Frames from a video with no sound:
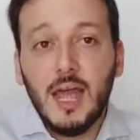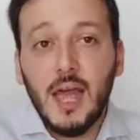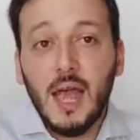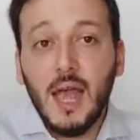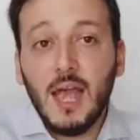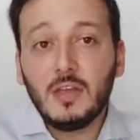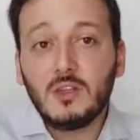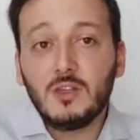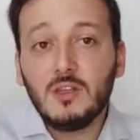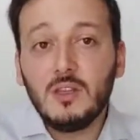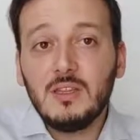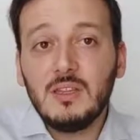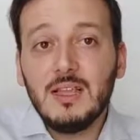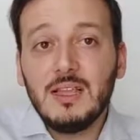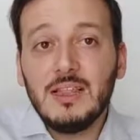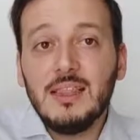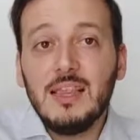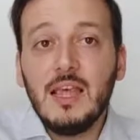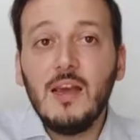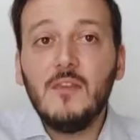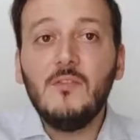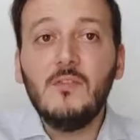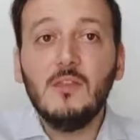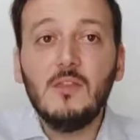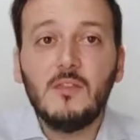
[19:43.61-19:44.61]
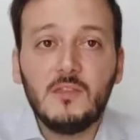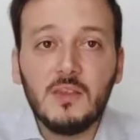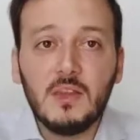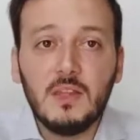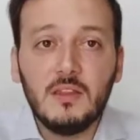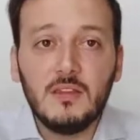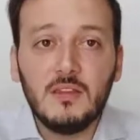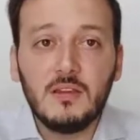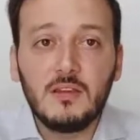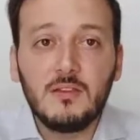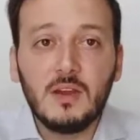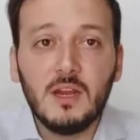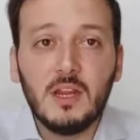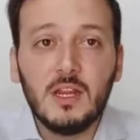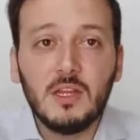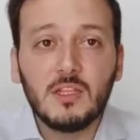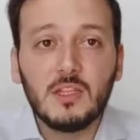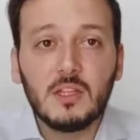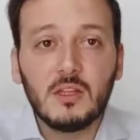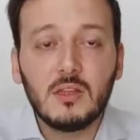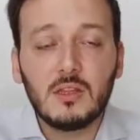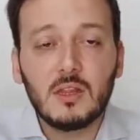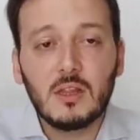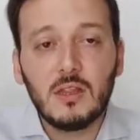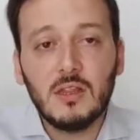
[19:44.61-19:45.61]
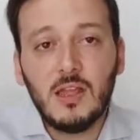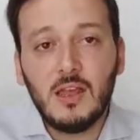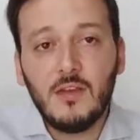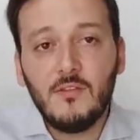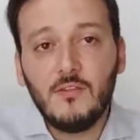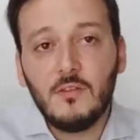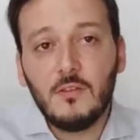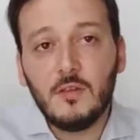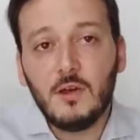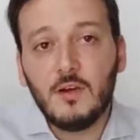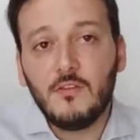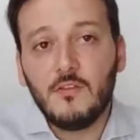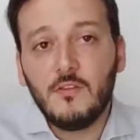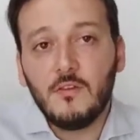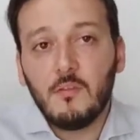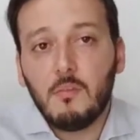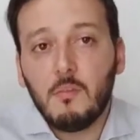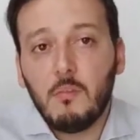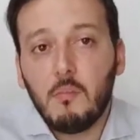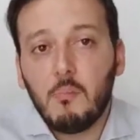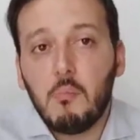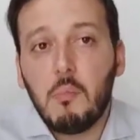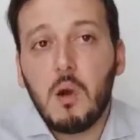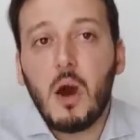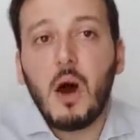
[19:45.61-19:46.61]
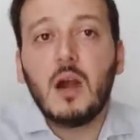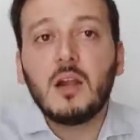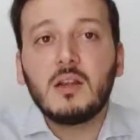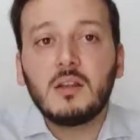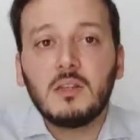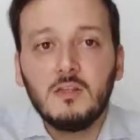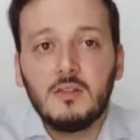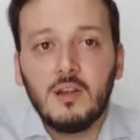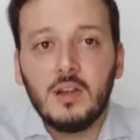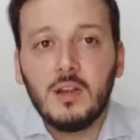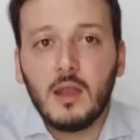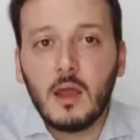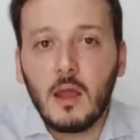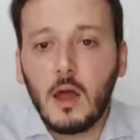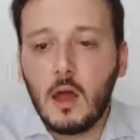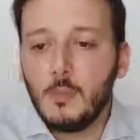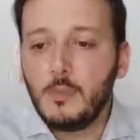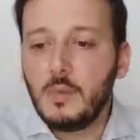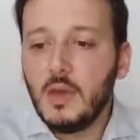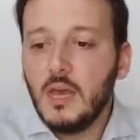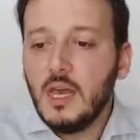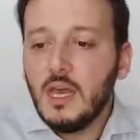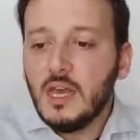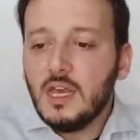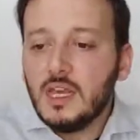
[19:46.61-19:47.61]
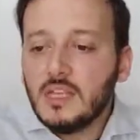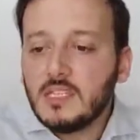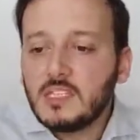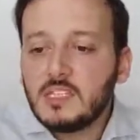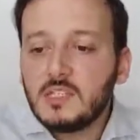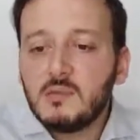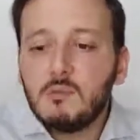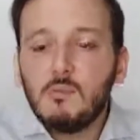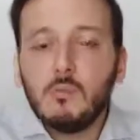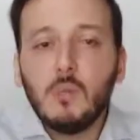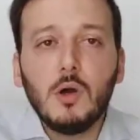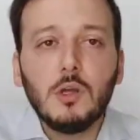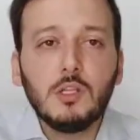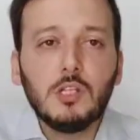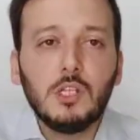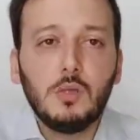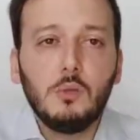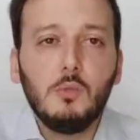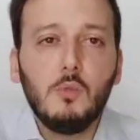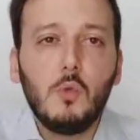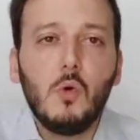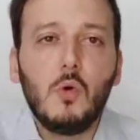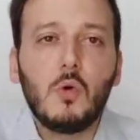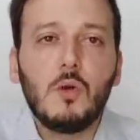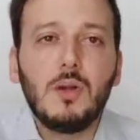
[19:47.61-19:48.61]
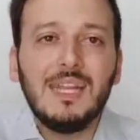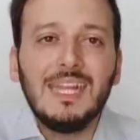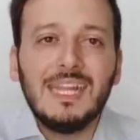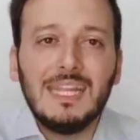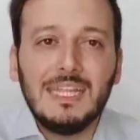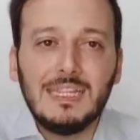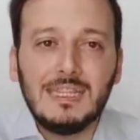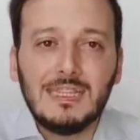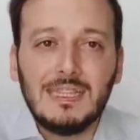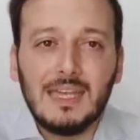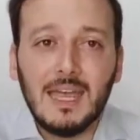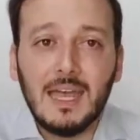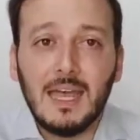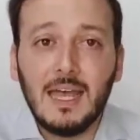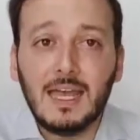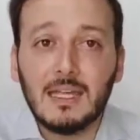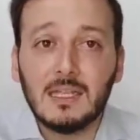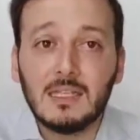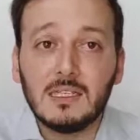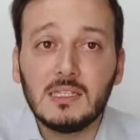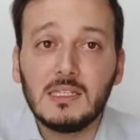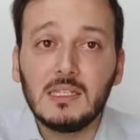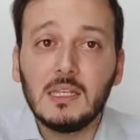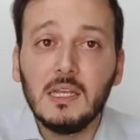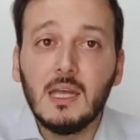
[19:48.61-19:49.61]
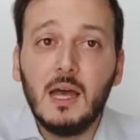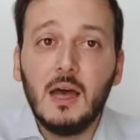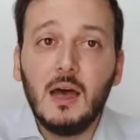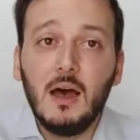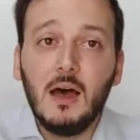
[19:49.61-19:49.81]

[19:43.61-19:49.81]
actually the level of integration, the level of partnering up is much more intense.